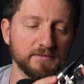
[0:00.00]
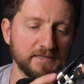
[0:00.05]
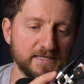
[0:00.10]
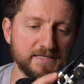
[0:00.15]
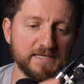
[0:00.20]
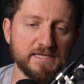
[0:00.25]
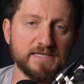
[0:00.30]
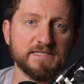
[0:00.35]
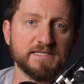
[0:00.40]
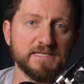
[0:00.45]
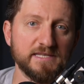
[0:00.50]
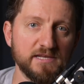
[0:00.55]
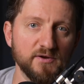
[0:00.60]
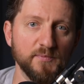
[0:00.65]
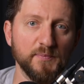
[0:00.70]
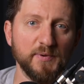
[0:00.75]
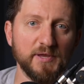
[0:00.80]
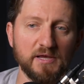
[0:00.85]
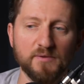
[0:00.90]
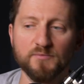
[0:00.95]
let's say, senior
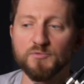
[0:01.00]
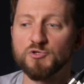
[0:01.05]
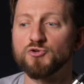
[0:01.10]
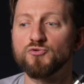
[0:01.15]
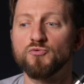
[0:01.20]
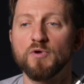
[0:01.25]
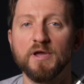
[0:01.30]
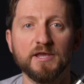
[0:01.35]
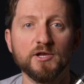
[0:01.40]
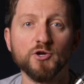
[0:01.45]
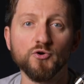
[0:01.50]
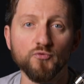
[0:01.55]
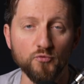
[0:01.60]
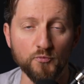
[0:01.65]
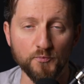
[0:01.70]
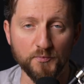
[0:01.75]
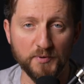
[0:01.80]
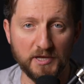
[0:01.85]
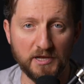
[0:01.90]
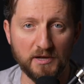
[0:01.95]
PM to a
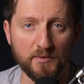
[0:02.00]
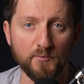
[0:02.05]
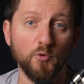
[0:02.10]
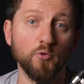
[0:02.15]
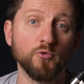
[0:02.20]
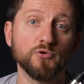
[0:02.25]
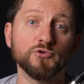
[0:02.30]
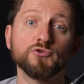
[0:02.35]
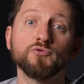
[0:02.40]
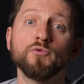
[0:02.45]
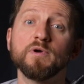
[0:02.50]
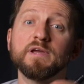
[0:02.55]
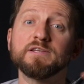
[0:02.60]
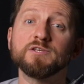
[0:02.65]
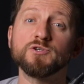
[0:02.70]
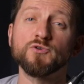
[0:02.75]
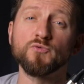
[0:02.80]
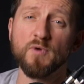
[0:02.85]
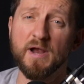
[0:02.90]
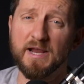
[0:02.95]
group PM or to a
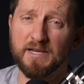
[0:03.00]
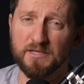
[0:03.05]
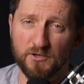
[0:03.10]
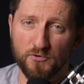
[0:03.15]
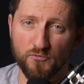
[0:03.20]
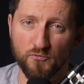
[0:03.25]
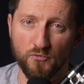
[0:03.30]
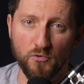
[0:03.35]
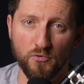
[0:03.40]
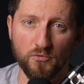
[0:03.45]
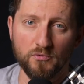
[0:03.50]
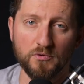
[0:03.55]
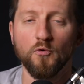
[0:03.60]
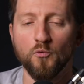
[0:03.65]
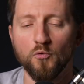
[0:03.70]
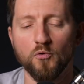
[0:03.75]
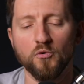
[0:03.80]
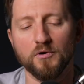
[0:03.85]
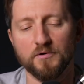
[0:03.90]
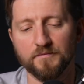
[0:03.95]
director role,
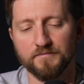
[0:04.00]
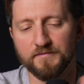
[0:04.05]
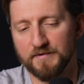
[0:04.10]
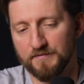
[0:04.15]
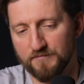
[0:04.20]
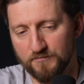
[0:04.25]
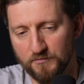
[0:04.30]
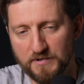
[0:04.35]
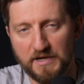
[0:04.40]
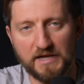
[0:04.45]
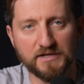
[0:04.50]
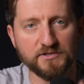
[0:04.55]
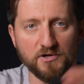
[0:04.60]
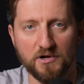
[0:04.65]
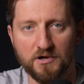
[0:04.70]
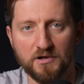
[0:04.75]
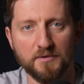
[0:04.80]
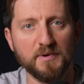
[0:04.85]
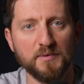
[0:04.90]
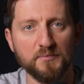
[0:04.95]
or if we're not
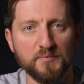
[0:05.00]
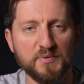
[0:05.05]
talking about